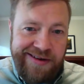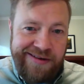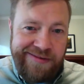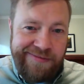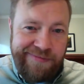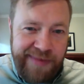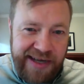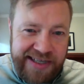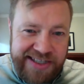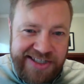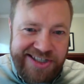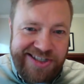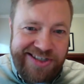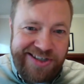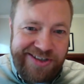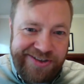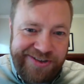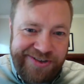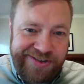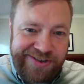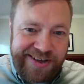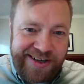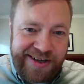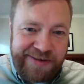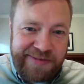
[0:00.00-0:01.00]
My
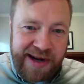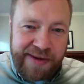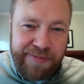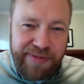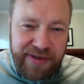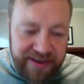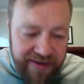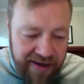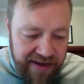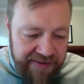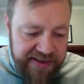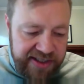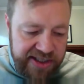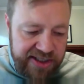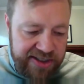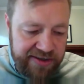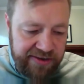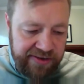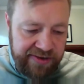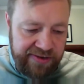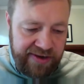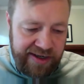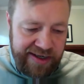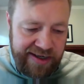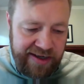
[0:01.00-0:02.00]
children, my beloved
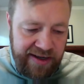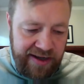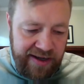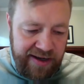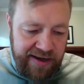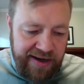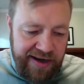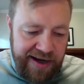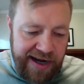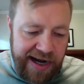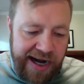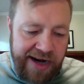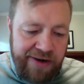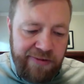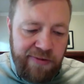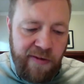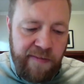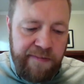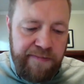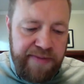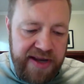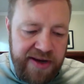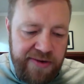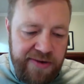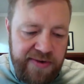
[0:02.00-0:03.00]
children, I will
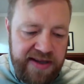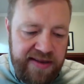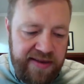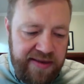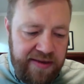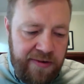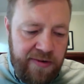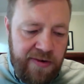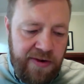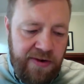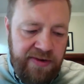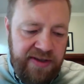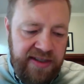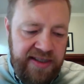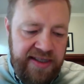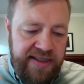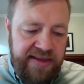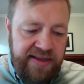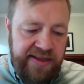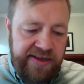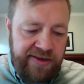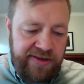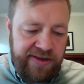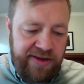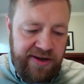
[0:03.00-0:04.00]
be with you only a
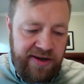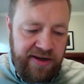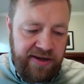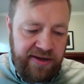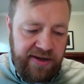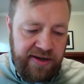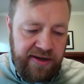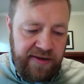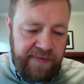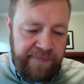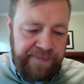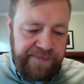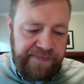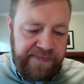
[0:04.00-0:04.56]
little longer.